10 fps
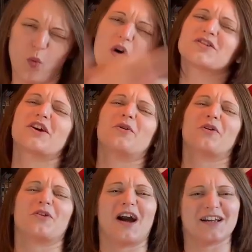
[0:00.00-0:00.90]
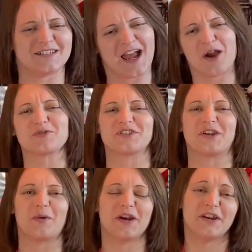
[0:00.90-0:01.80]
What is going on, guys? How is
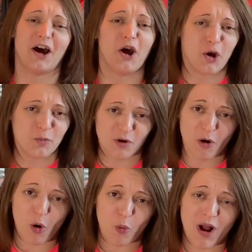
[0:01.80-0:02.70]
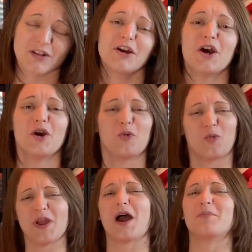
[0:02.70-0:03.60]
it going? I hope we're all well.
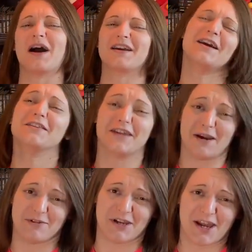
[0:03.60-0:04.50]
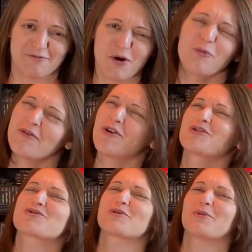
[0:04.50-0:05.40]
We are back in the gaming cave with
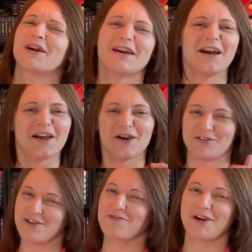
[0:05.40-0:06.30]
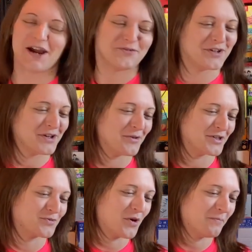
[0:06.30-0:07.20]
yours truly. Different kind of video
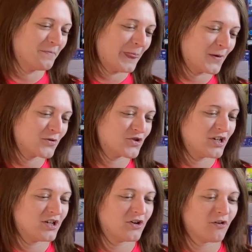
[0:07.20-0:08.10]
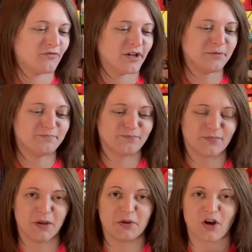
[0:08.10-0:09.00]
this one. Got a cheeky coffee
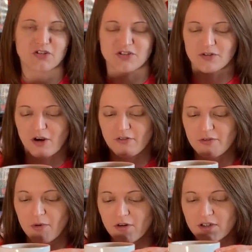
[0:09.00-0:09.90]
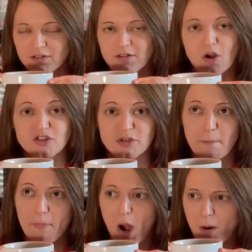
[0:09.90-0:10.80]
in my Costa coffee mug. Costa
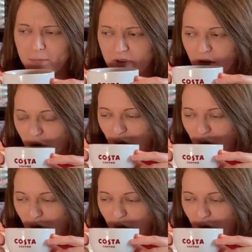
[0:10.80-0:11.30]
bomb.